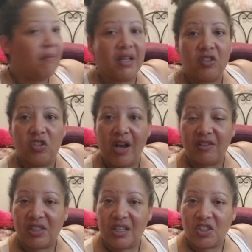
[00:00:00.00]
my, do y'all
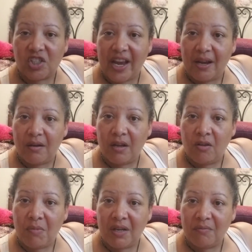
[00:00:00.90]
see the shade
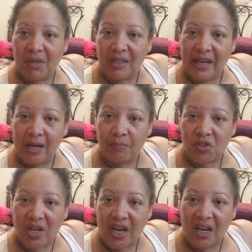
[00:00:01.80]
on my, my lamp
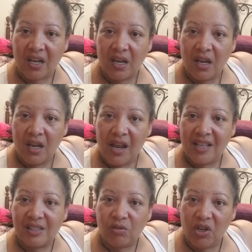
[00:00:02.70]
shade?
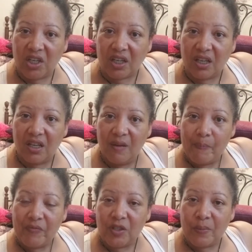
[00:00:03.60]
It's crooked.
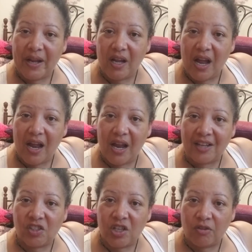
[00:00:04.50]
It's about, I
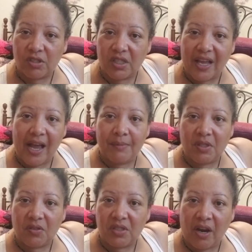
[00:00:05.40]
just noticed that. I'm
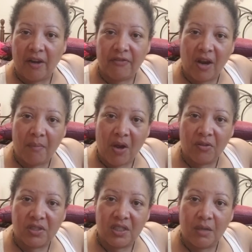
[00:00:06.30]
so sorry for all my
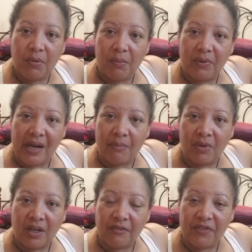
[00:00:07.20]
OCD people. I'm
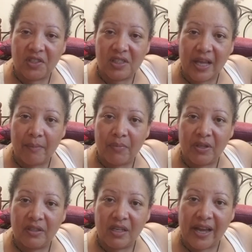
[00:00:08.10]
going to fix that,
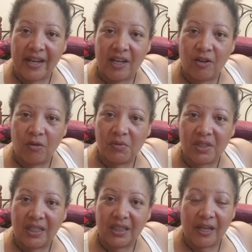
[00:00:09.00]
but I didn't know it was
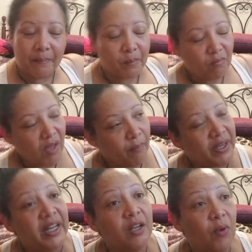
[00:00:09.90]
like that. But
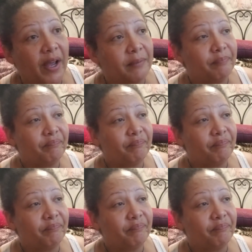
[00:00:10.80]
anyway,